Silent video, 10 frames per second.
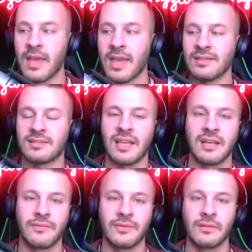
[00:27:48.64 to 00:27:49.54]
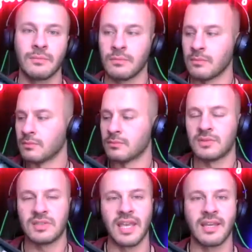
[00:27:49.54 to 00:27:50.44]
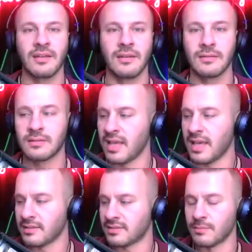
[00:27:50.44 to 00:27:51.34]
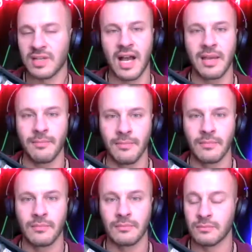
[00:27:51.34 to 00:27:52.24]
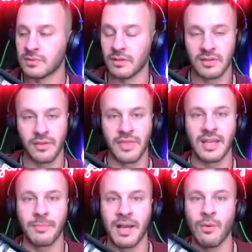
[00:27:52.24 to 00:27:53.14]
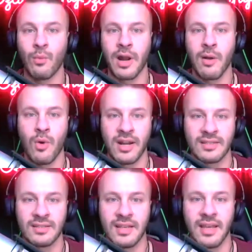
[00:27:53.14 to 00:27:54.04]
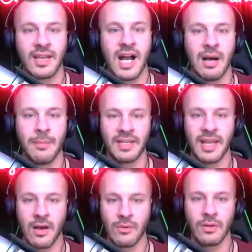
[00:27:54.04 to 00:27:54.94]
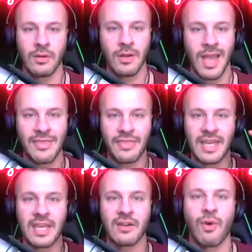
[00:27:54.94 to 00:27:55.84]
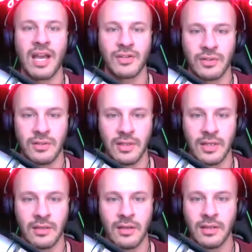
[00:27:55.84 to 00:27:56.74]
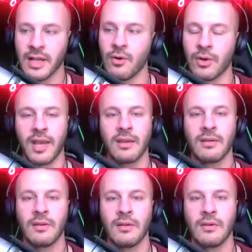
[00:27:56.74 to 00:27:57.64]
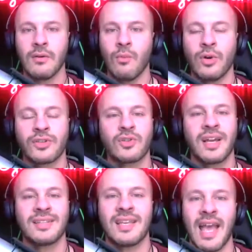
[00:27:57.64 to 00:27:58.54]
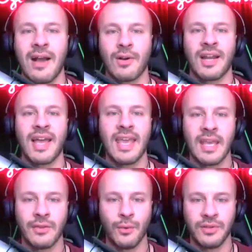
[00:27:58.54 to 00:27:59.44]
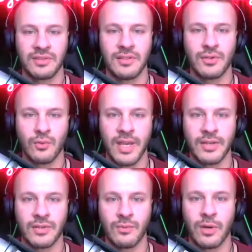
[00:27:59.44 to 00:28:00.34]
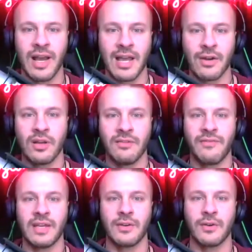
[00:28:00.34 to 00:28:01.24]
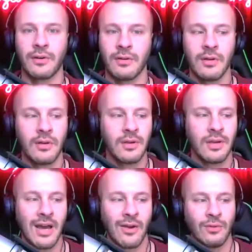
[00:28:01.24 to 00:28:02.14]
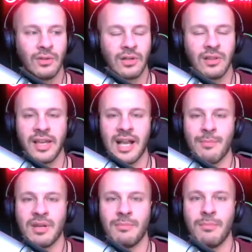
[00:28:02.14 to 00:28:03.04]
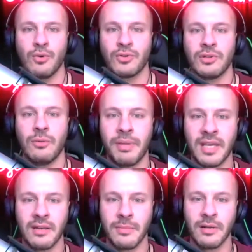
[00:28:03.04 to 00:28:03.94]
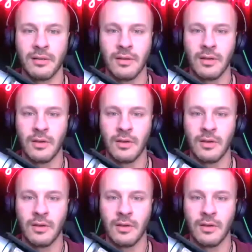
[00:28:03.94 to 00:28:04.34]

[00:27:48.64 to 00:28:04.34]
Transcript: Instead of taking taking some time to to think about what I wanted to say, calming down and thinking rationally. Like, okay, what should I say? How can I handle this situation where I don't offend her? I don't look like I'm an emotional beta male